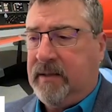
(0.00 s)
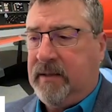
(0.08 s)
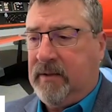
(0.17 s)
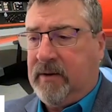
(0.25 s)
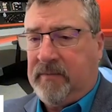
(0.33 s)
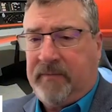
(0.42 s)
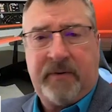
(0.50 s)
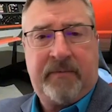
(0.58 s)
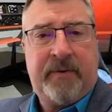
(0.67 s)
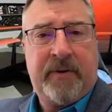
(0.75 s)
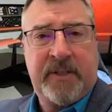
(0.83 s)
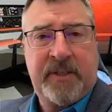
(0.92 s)
look, for,
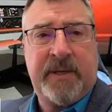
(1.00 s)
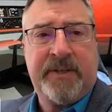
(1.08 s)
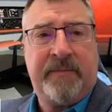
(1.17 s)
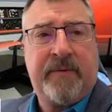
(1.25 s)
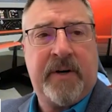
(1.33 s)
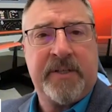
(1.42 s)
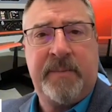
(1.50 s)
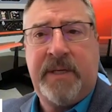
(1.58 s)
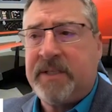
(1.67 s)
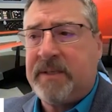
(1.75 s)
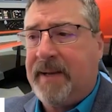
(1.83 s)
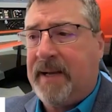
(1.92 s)
for especially for us
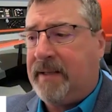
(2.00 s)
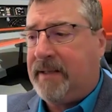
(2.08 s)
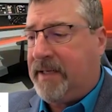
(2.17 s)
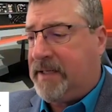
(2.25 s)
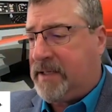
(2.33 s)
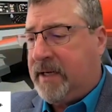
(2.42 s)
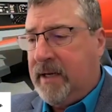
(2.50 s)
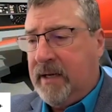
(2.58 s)
municipalities,